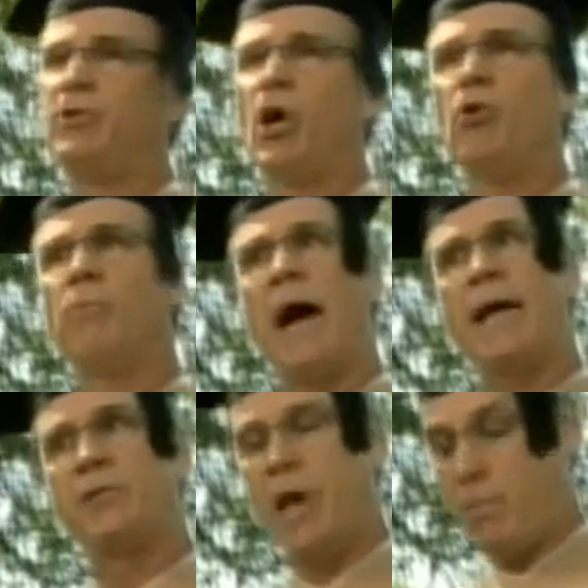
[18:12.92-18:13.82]
shown by
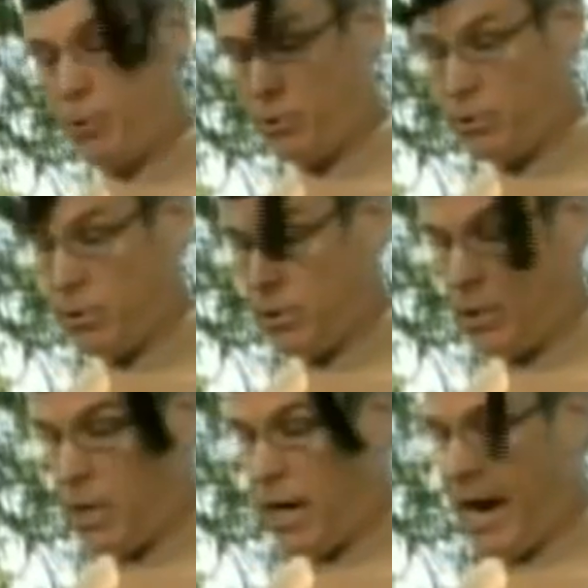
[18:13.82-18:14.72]
example,
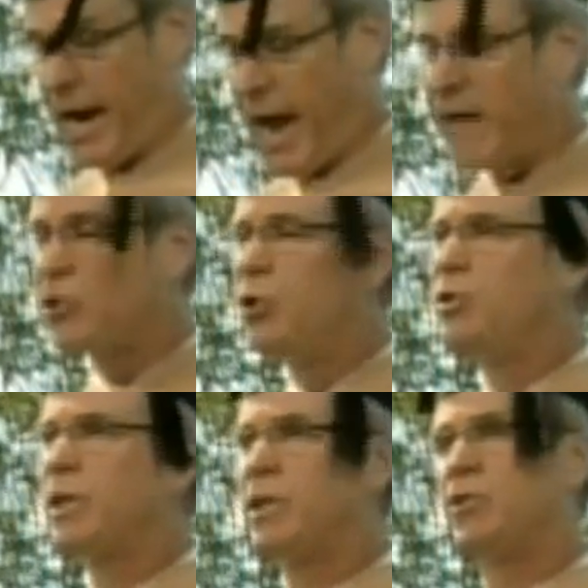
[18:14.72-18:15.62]
I ask you
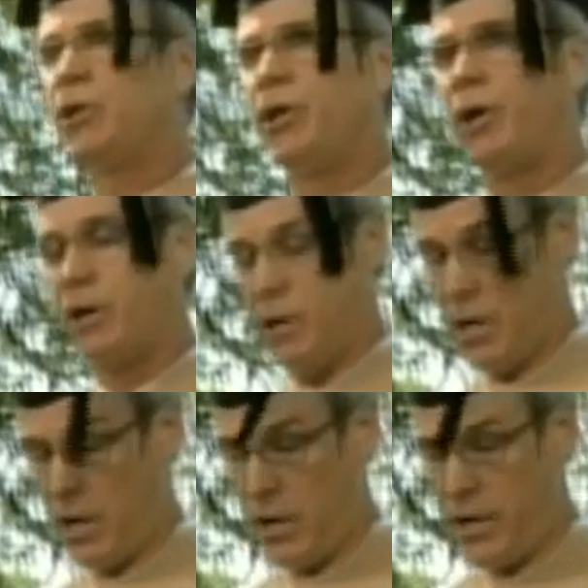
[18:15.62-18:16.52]
to consider
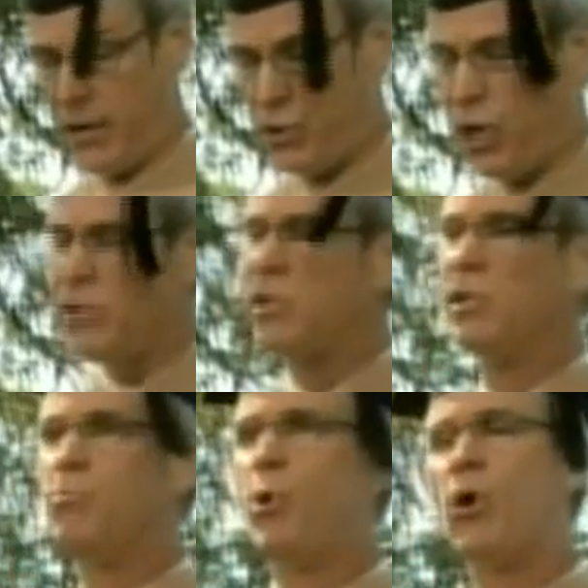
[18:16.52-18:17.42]
that just as
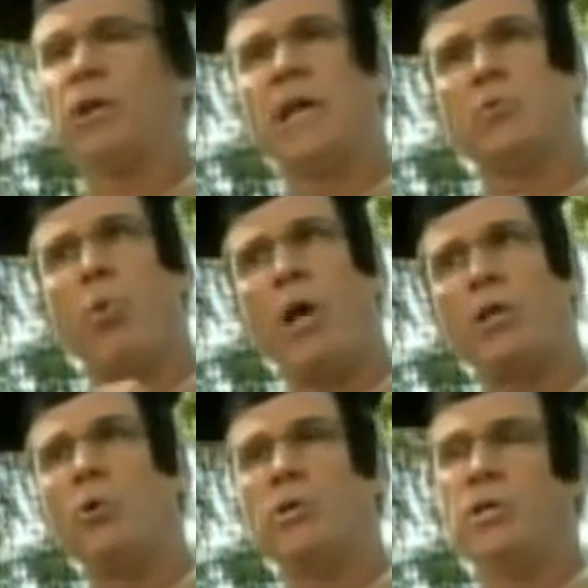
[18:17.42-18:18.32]
important as what
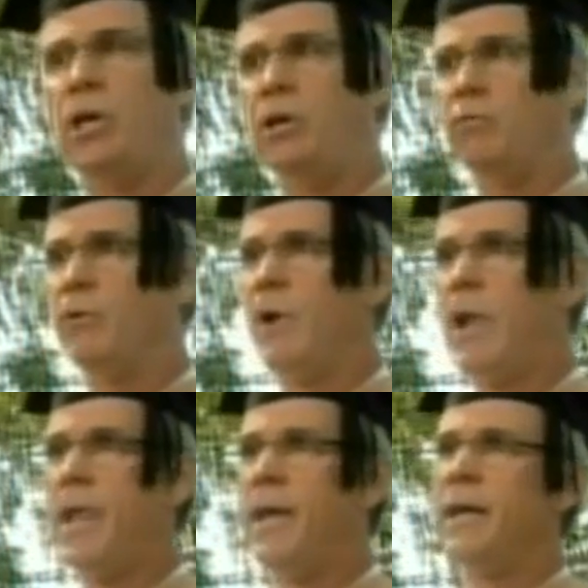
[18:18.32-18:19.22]
you achieve
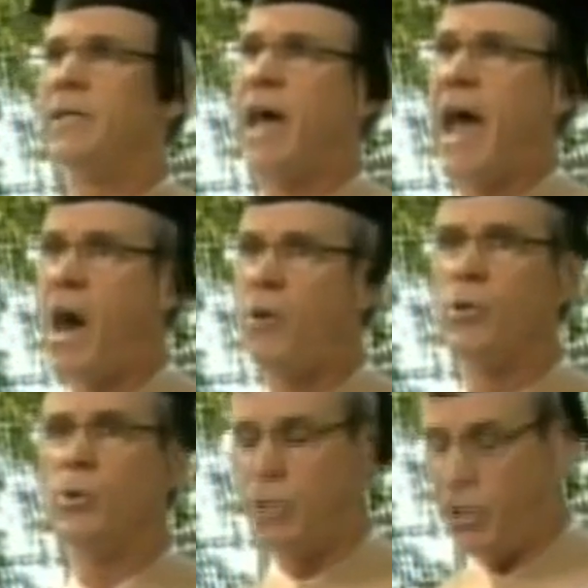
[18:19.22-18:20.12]
is how
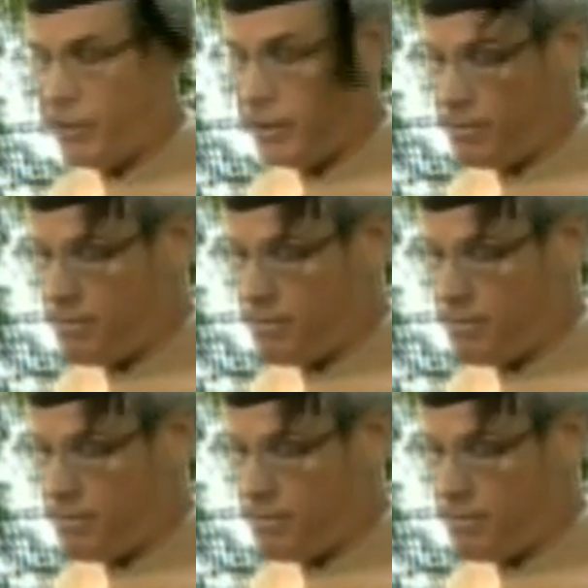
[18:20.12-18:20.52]
you achieve it.